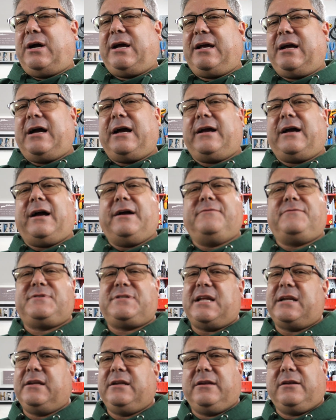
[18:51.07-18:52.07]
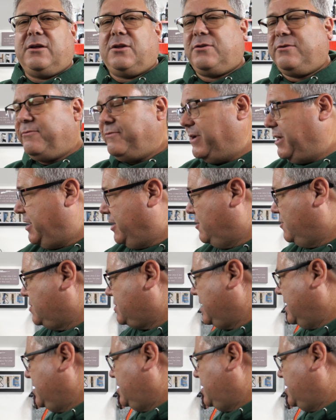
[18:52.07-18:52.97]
I've said it in other videos.